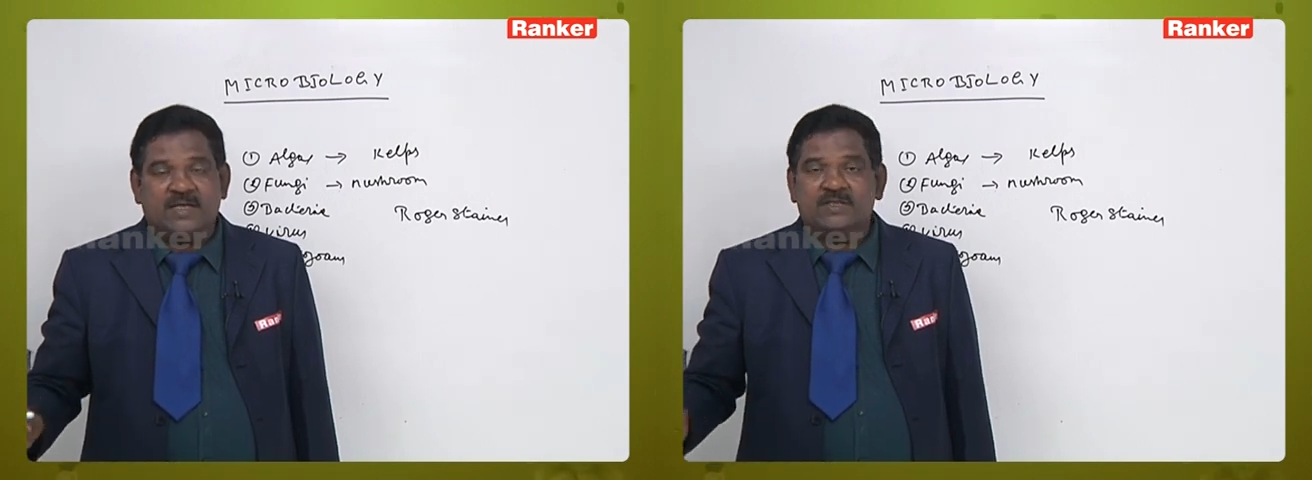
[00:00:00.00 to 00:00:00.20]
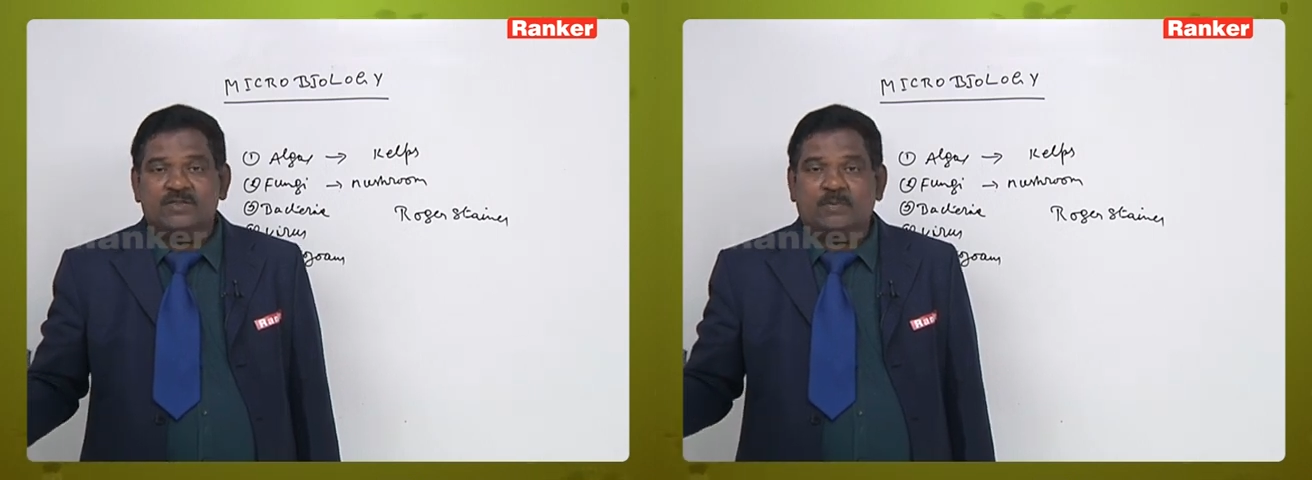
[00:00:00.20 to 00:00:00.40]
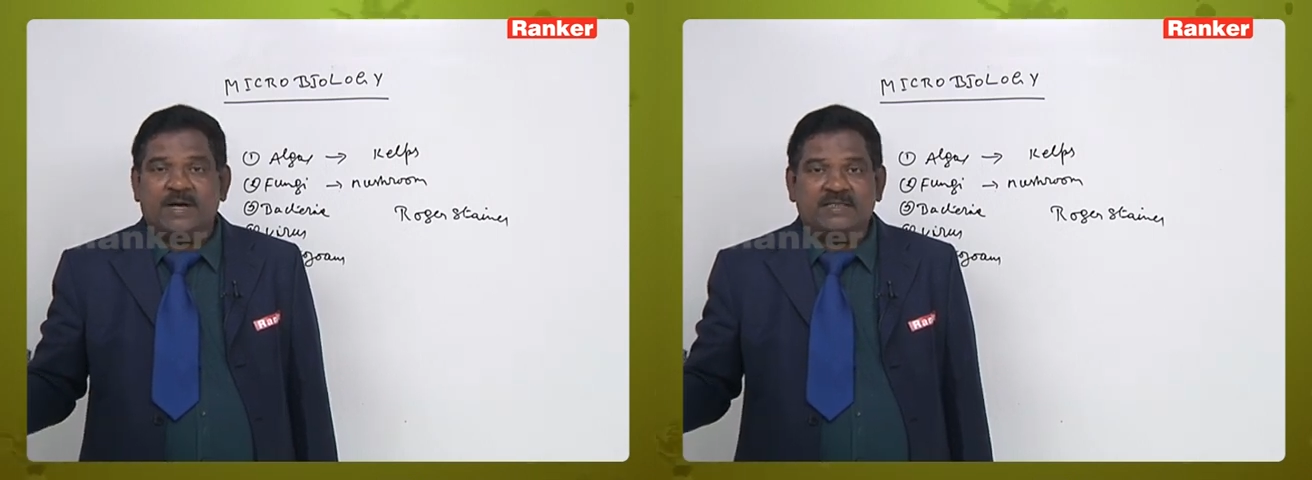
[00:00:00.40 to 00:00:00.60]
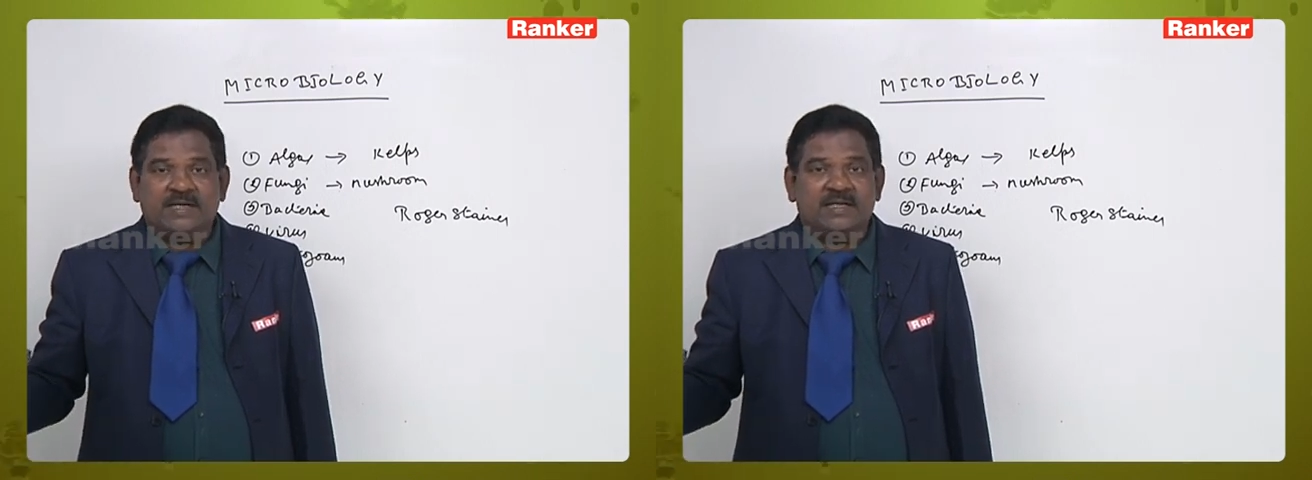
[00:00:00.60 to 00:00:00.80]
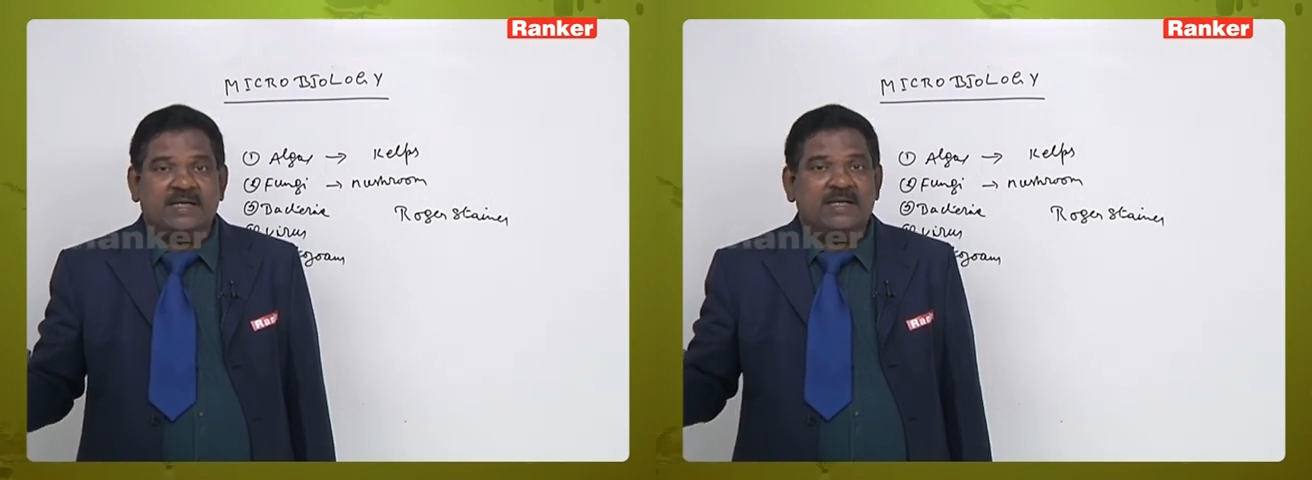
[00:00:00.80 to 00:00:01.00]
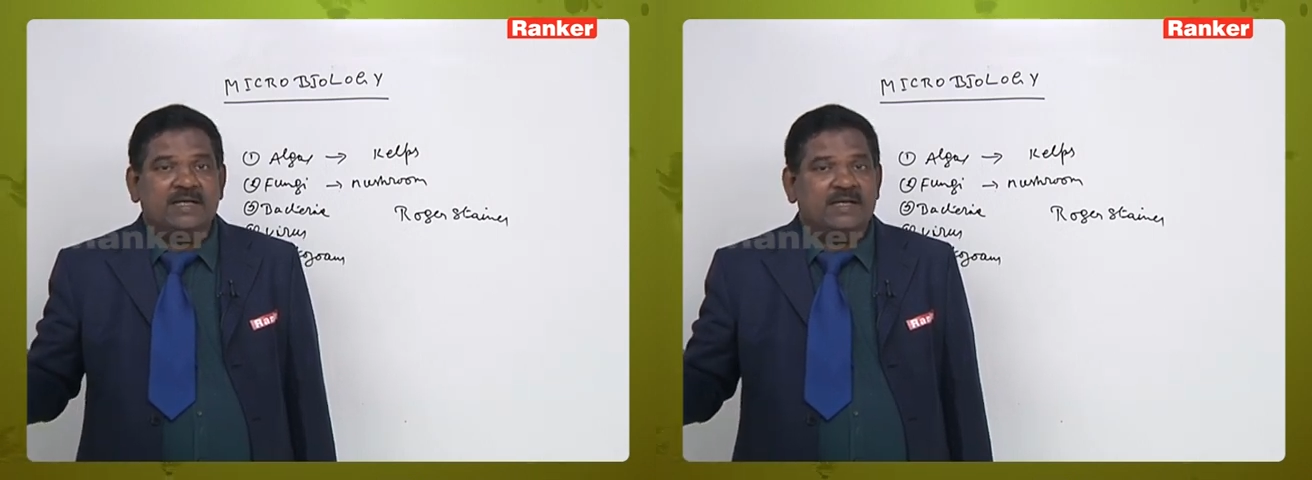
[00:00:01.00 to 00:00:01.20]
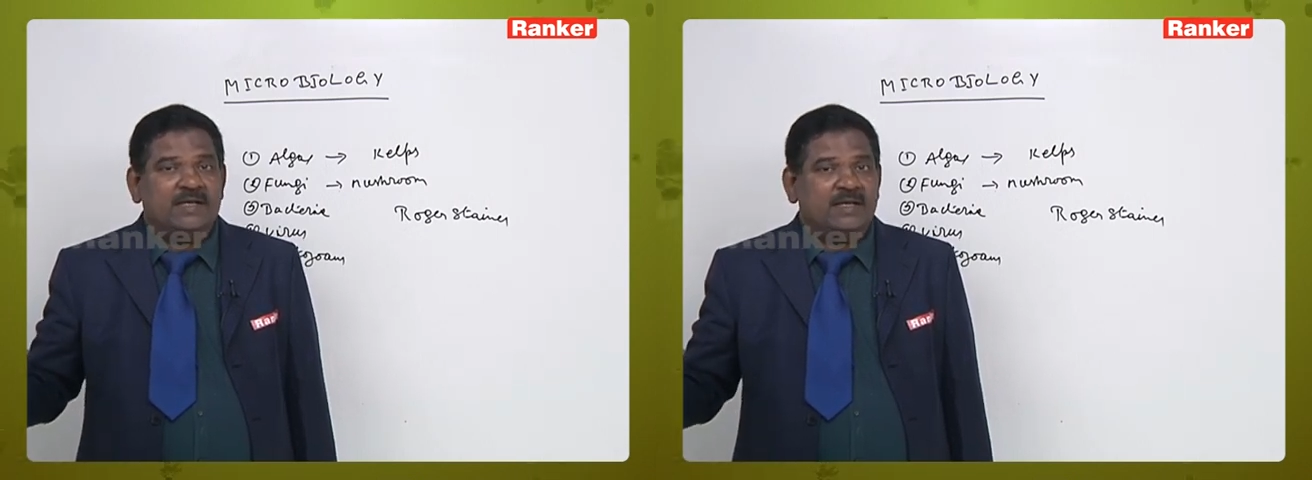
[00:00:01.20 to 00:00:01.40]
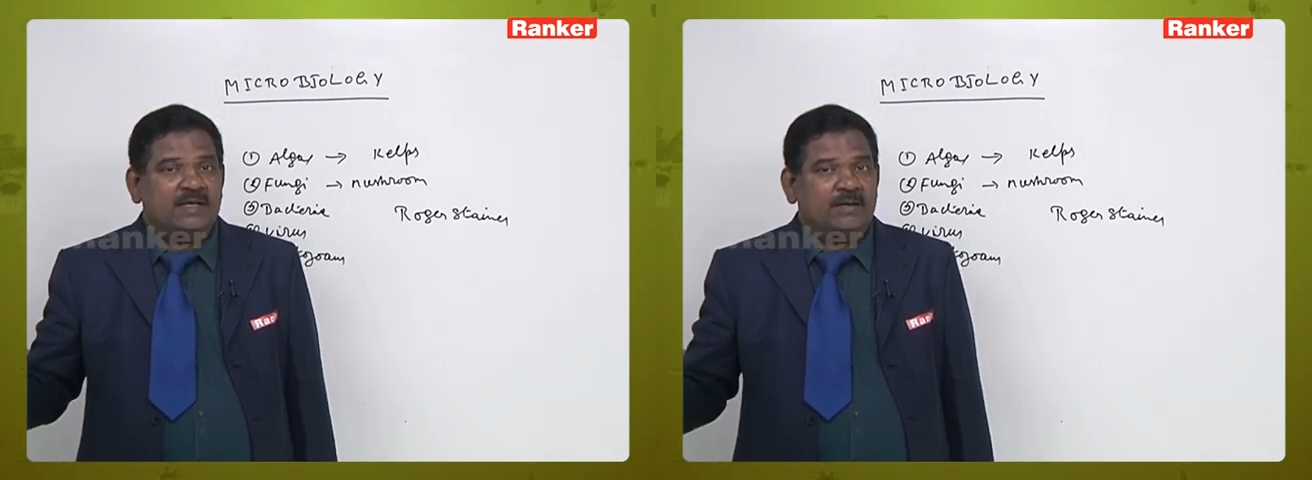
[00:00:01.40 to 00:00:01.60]
So, by that
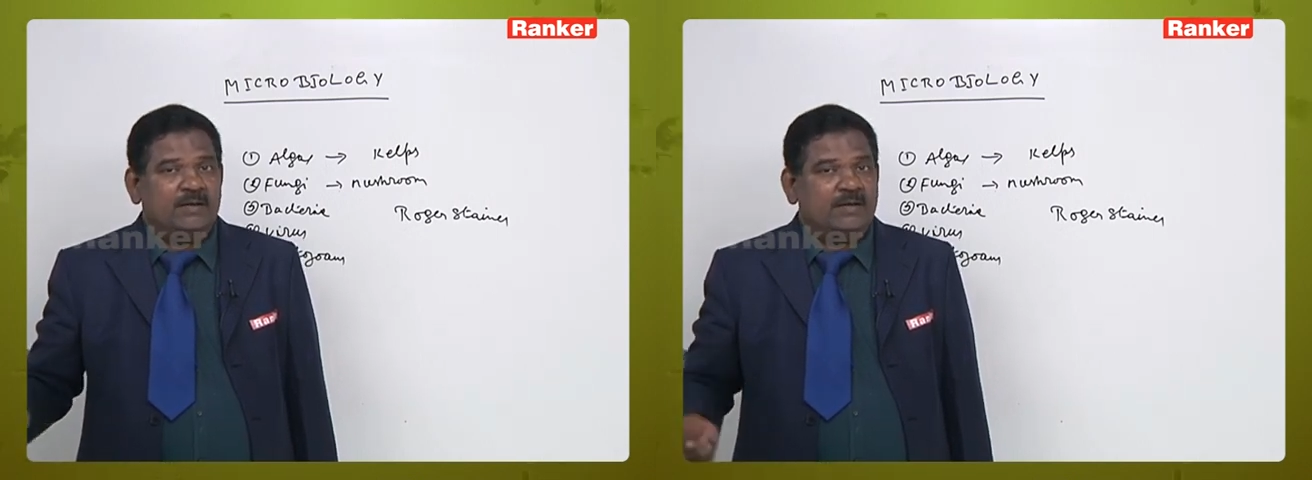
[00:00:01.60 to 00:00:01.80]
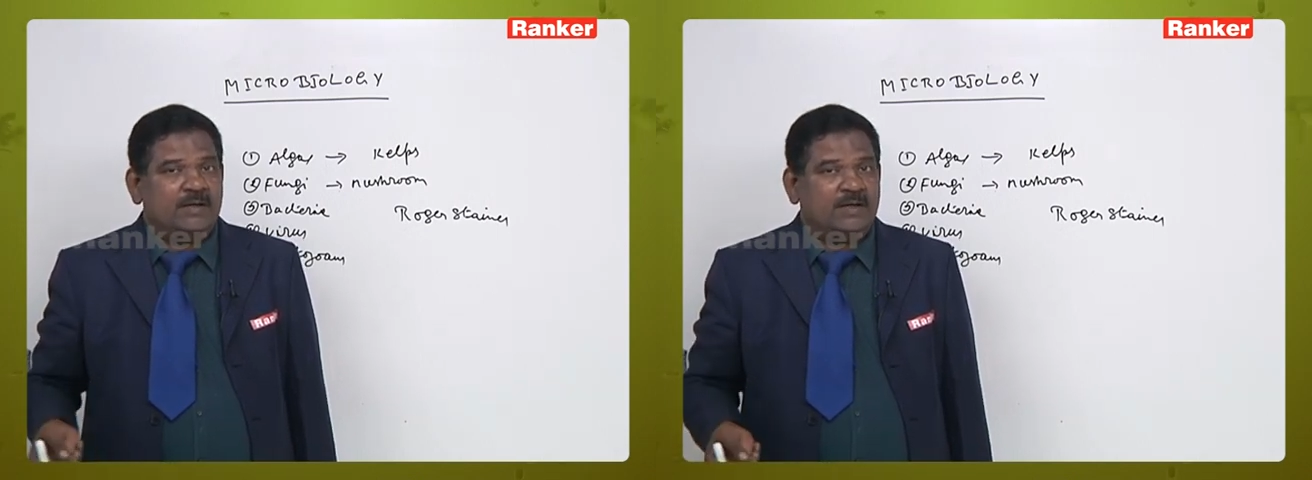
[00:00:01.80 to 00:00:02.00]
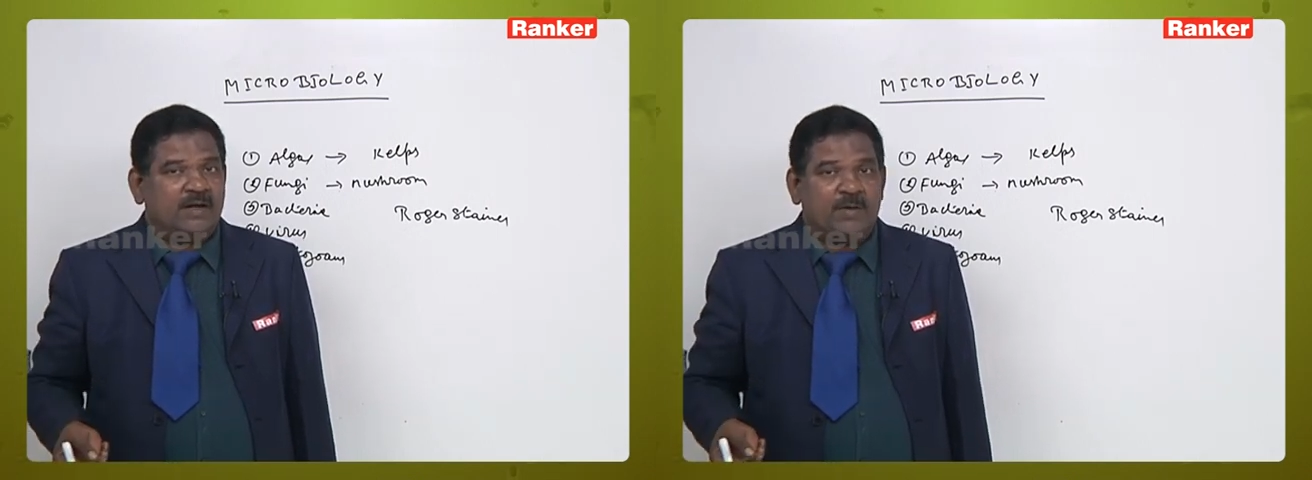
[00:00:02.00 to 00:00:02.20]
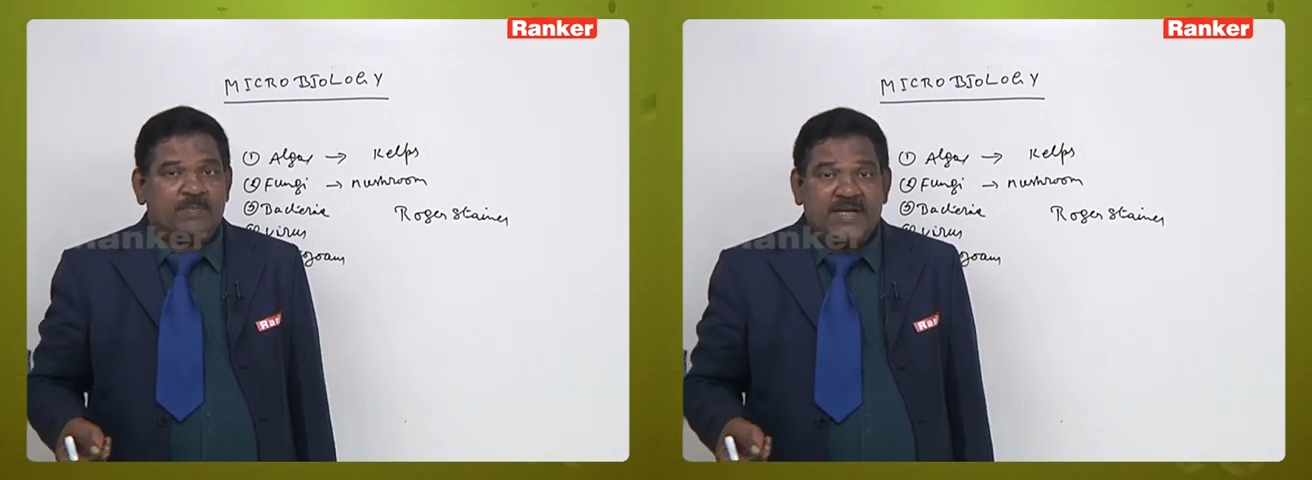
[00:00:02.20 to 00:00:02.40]
crop